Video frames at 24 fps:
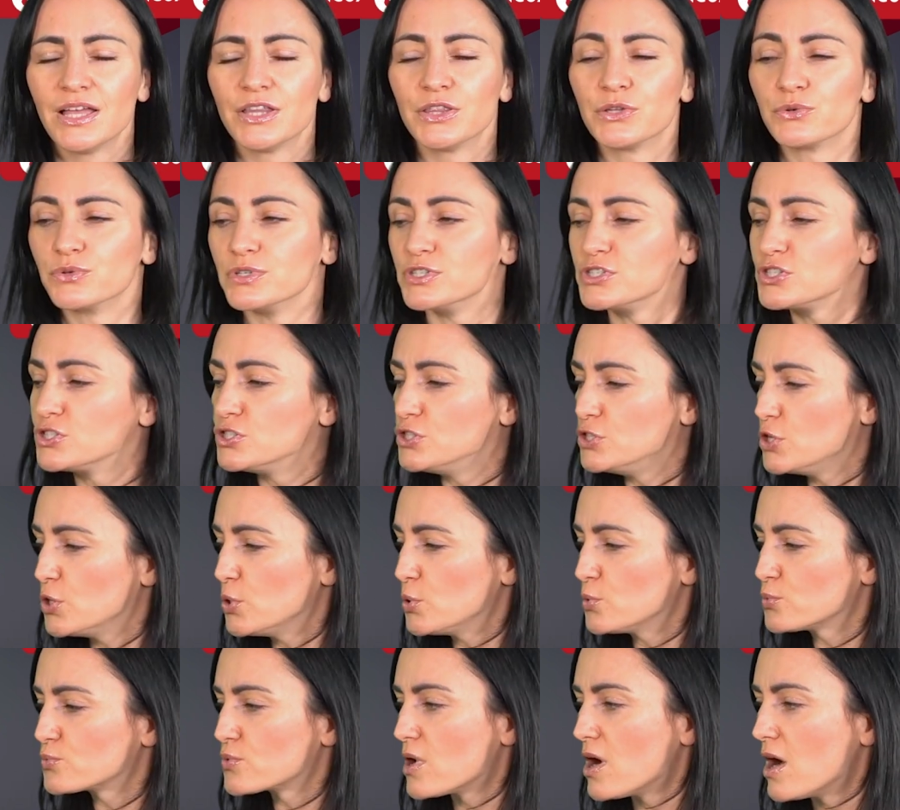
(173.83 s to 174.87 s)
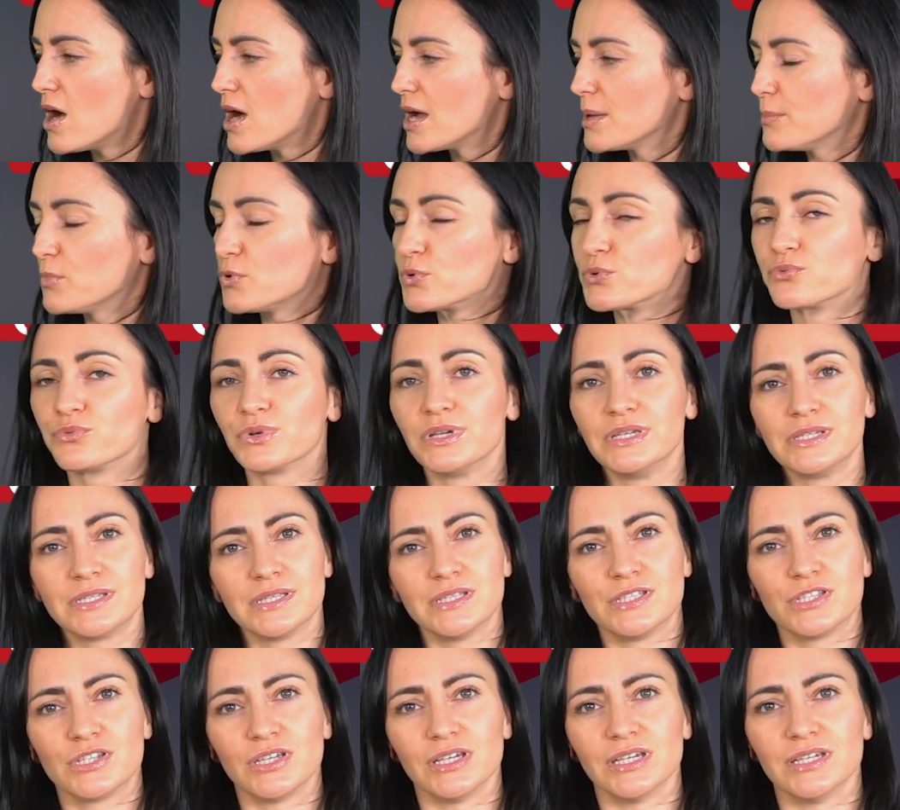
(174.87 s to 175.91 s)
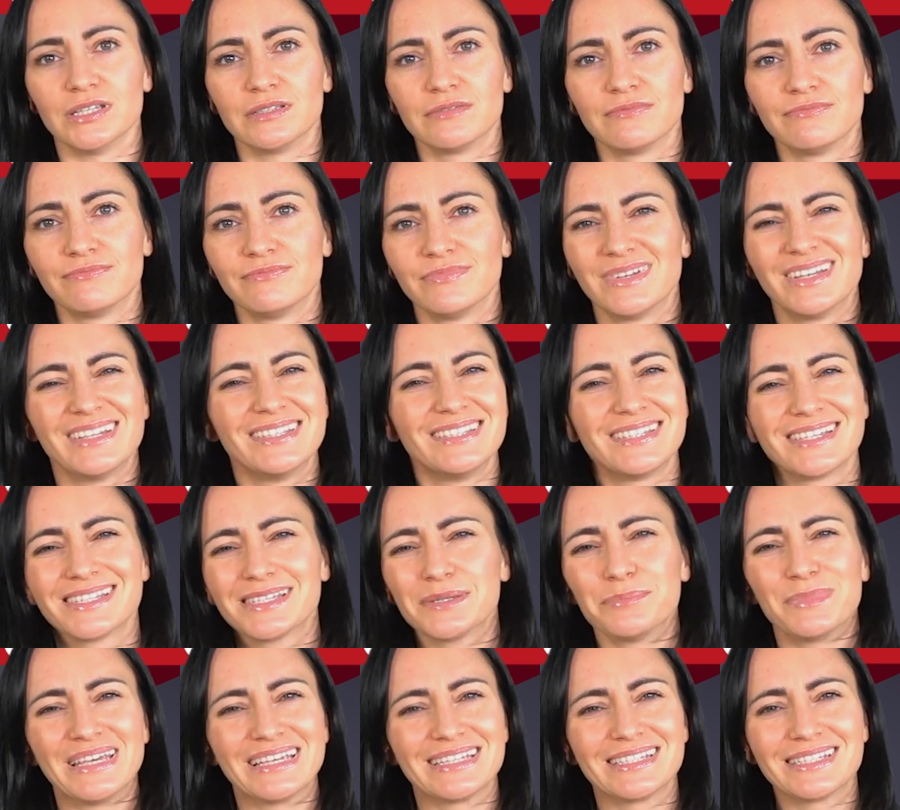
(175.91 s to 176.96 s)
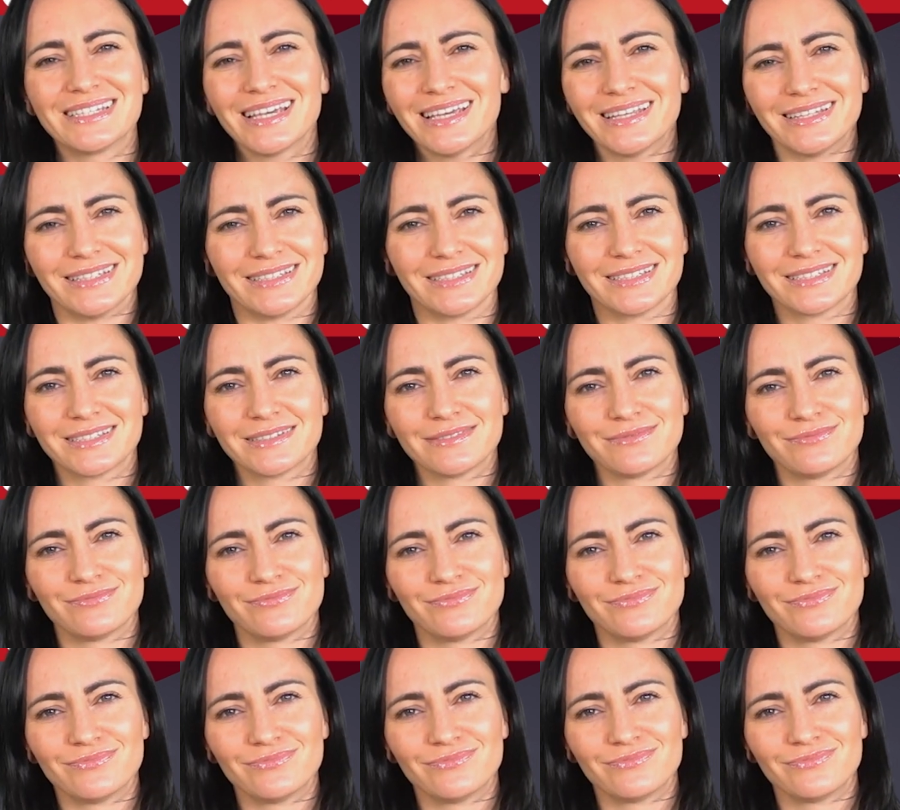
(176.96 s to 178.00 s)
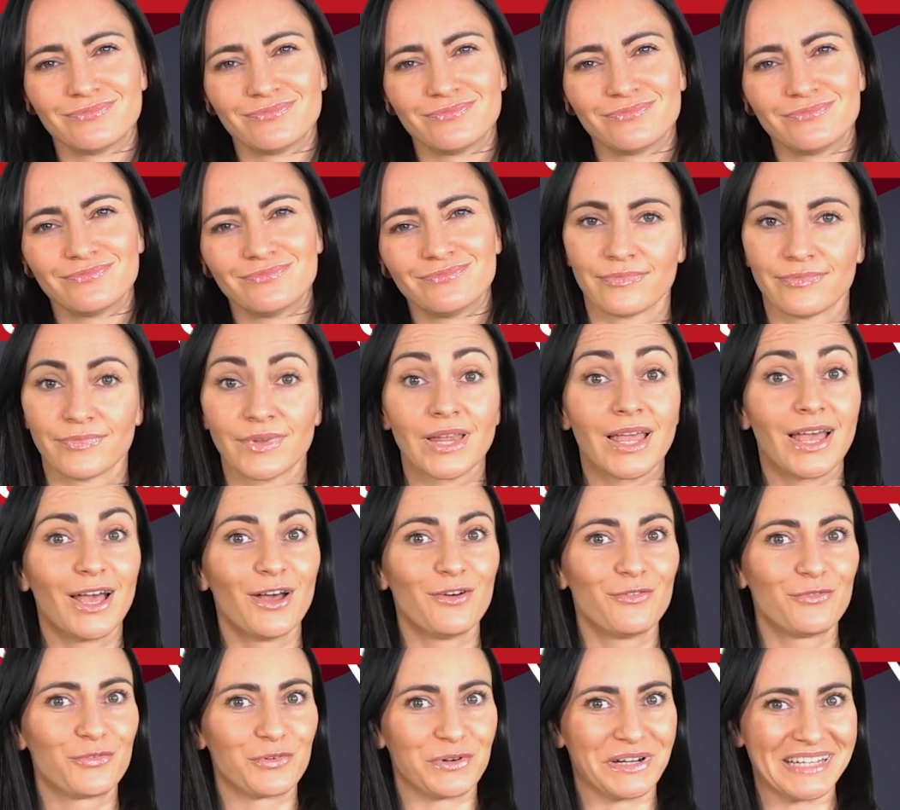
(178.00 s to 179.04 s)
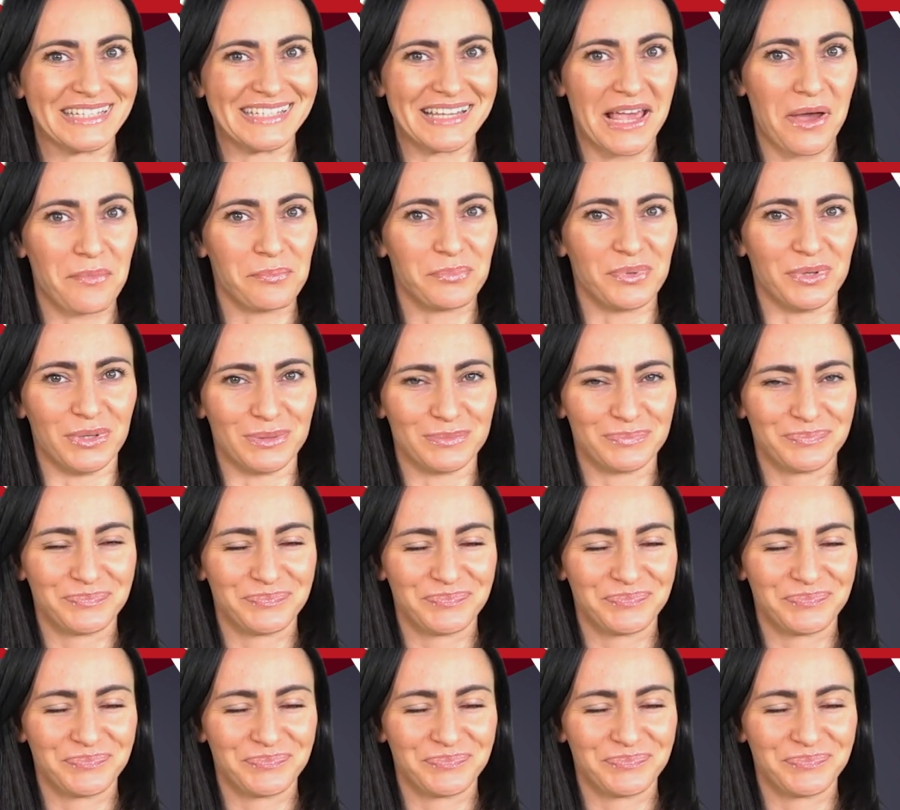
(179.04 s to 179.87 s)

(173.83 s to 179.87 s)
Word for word: There is no rhyme or reason to it. Doesn't make sense. For example,